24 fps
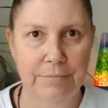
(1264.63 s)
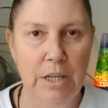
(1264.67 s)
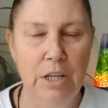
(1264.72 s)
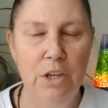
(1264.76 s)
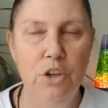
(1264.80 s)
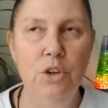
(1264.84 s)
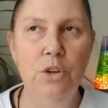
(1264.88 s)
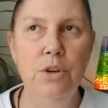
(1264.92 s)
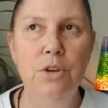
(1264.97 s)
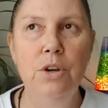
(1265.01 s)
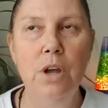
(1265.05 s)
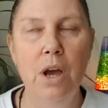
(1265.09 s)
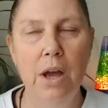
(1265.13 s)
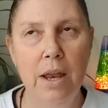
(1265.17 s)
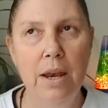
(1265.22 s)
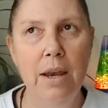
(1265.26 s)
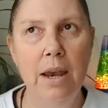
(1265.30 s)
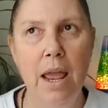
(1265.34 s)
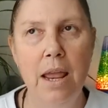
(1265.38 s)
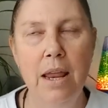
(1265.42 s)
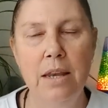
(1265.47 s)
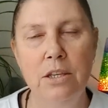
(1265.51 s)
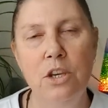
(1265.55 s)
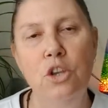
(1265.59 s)
You and,
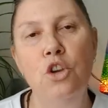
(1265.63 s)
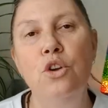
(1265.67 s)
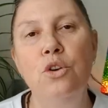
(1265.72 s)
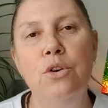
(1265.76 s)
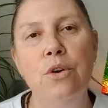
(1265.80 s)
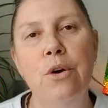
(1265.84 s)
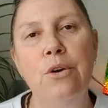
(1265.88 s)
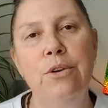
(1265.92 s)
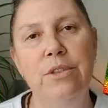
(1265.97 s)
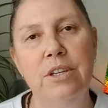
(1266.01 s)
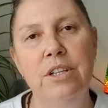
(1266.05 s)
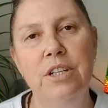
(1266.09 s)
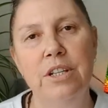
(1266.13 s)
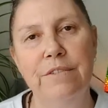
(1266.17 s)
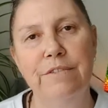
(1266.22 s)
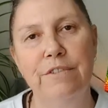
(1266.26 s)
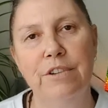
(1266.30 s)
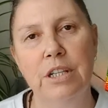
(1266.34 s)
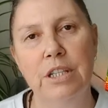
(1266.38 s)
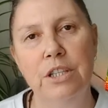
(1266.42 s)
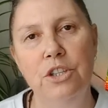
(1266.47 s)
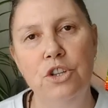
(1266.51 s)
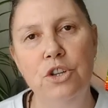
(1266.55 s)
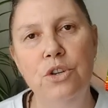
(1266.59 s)
and you know the
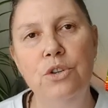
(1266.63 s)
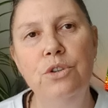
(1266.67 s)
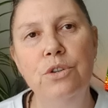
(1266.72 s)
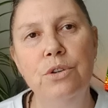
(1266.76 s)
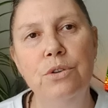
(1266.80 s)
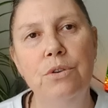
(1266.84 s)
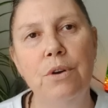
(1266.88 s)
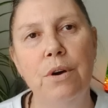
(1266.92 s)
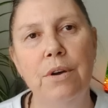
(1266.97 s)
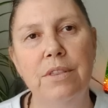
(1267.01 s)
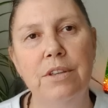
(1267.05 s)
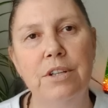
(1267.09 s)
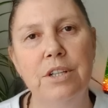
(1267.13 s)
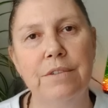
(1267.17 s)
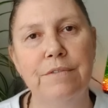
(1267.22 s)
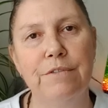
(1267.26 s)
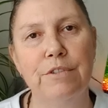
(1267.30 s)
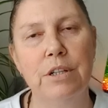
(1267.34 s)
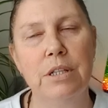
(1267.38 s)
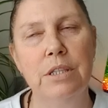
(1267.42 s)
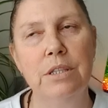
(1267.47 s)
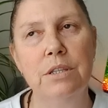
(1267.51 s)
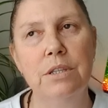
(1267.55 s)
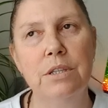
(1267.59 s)
difference. You do know the
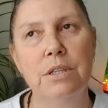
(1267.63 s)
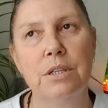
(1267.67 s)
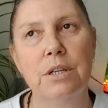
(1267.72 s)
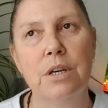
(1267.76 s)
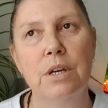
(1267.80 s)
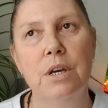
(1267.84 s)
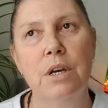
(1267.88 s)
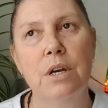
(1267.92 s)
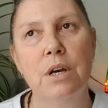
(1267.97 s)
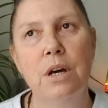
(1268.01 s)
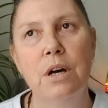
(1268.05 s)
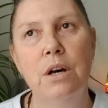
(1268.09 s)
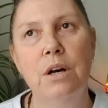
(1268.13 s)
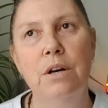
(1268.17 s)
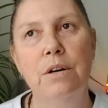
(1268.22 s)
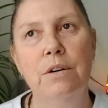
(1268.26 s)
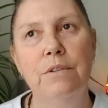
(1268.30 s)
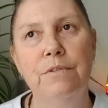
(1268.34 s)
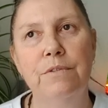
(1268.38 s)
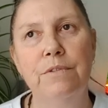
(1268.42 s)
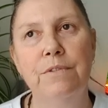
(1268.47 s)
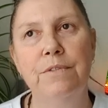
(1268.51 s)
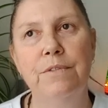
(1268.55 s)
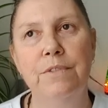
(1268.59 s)
difference
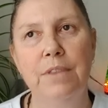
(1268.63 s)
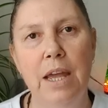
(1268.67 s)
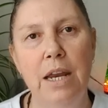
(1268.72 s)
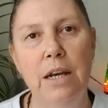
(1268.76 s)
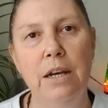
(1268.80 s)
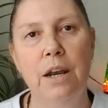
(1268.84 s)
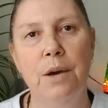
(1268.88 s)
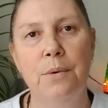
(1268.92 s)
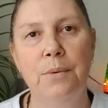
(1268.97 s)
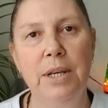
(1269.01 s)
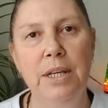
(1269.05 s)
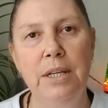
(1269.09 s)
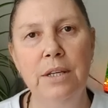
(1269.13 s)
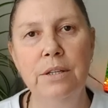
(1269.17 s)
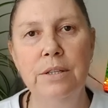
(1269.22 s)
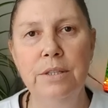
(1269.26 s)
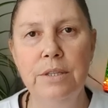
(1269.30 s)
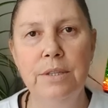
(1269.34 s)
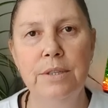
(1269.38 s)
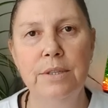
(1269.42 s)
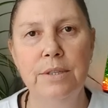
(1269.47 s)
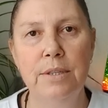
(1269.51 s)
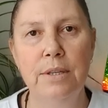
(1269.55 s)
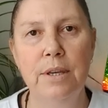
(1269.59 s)
of that
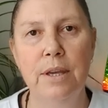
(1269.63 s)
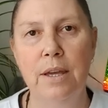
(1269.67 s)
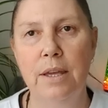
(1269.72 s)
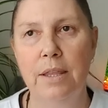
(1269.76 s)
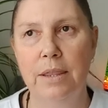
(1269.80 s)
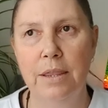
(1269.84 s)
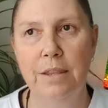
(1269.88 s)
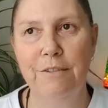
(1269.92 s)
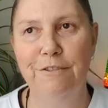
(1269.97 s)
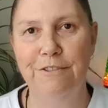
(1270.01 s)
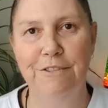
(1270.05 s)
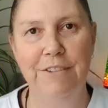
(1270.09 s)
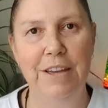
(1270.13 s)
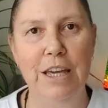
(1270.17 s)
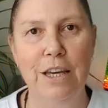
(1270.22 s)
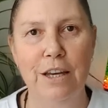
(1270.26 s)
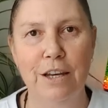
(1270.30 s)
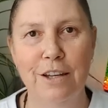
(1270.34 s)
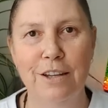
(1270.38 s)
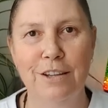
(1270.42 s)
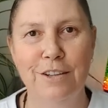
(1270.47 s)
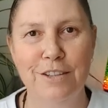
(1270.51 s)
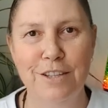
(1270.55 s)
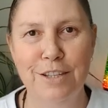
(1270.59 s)
knowingness and the
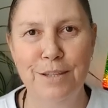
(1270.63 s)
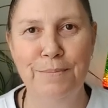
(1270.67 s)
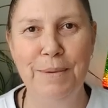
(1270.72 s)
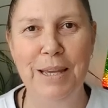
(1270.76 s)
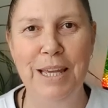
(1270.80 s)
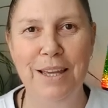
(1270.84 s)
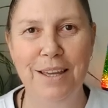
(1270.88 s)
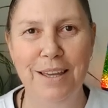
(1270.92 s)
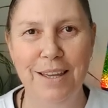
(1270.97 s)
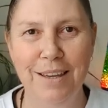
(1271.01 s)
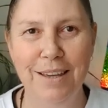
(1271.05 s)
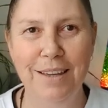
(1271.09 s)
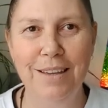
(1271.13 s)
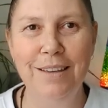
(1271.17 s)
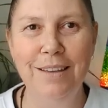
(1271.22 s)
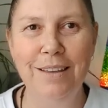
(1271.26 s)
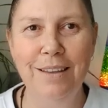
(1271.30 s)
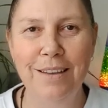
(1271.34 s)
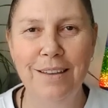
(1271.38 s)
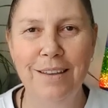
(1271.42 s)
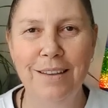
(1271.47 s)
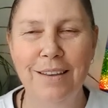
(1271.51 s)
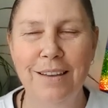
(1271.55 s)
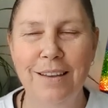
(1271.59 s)
fear speaking.
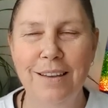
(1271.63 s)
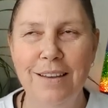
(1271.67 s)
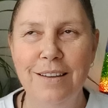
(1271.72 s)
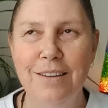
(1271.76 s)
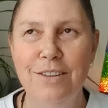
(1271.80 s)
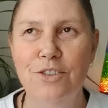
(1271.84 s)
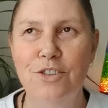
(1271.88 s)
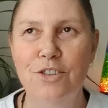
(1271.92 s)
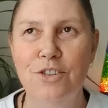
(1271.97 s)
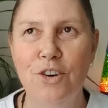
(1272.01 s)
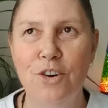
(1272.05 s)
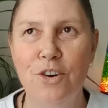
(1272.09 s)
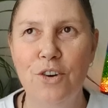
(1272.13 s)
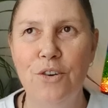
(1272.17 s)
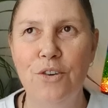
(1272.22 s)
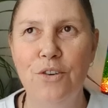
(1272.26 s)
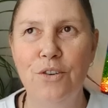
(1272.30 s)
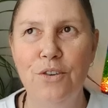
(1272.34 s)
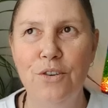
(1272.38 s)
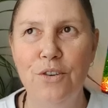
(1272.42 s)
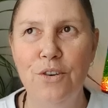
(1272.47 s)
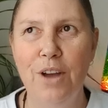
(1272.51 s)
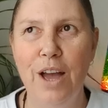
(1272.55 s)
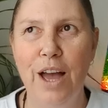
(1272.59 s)

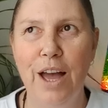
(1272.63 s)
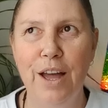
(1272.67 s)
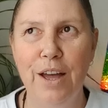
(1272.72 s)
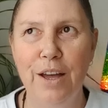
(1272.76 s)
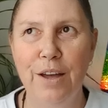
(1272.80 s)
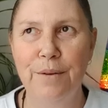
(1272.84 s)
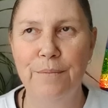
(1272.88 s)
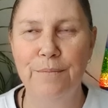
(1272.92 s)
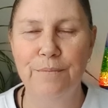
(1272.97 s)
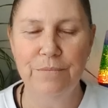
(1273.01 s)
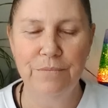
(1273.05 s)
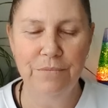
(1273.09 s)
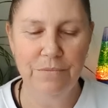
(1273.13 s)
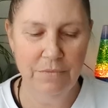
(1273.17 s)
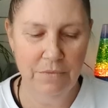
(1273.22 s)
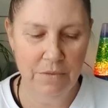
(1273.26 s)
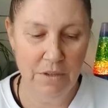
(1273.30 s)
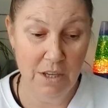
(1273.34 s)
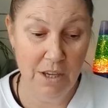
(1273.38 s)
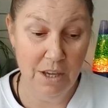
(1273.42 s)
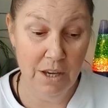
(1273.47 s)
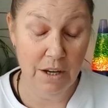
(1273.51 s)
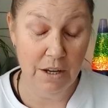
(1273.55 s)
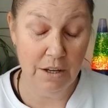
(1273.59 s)
So, um,
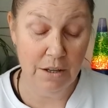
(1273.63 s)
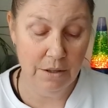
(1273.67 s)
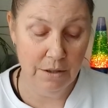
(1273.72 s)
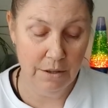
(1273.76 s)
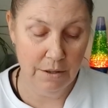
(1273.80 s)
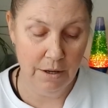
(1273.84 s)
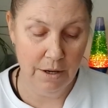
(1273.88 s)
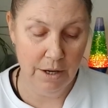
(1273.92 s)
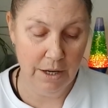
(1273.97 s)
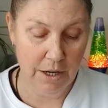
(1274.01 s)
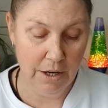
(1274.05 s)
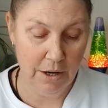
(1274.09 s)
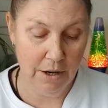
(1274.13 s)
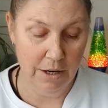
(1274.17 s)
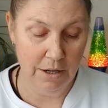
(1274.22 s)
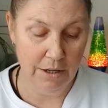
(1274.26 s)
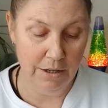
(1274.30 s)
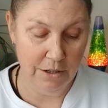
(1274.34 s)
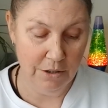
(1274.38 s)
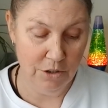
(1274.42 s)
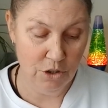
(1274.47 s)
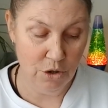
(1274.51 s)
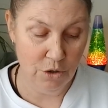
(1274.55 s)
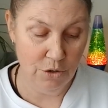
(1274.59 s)
yeah, I kind
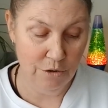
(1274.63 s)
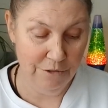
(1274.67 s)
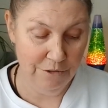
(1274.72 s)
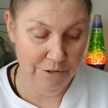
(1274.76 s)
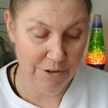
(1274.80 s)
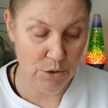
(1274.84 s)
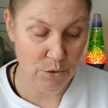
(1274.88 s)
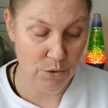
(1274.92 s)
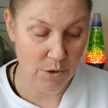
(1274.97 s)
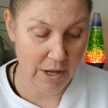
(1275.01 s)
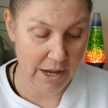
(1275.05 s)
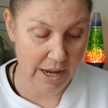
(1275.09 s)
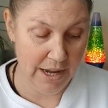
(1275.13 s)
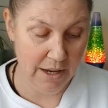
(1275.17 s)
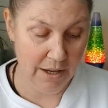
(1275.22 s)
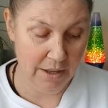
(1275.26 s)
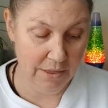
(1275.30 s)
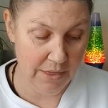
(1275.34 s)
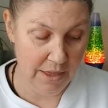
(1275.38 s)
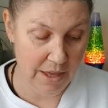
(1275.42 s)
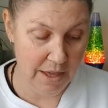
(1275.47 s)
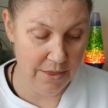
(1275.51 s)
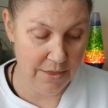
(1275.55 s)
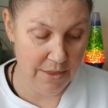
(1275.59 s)
of do feel like
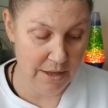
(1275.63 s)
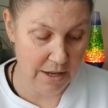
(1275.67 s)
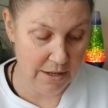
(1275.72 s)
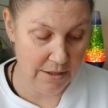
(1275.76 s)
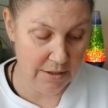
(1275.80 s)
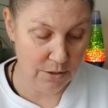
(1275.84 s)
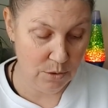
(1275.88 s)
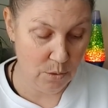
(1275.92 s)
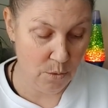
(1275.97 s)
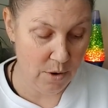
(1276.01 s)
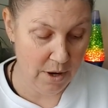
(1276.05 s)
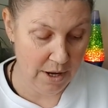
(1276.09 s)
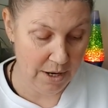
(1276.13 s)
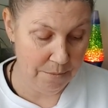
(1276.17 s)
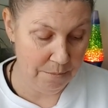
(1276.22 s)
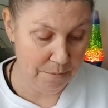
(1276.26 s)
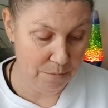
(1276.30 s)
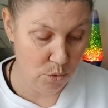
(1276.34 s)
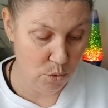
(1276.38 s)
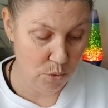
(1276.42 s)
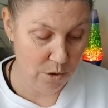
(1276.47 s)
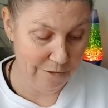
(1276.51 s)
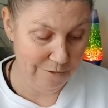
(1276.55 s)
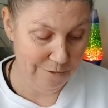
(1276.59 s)
that that's quite
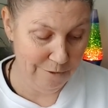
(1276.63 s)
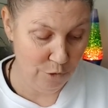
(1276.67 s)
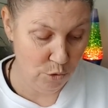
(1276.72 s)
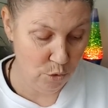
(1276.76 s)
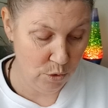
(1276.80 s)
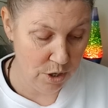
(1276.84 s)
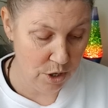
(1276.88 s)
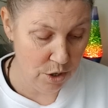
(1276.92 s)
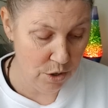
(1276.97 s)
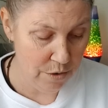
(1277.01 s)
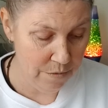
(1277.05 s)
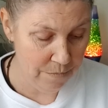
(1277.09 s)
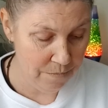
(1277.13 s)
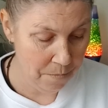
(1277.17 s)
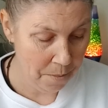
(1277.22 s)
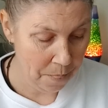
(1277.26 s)
important for you.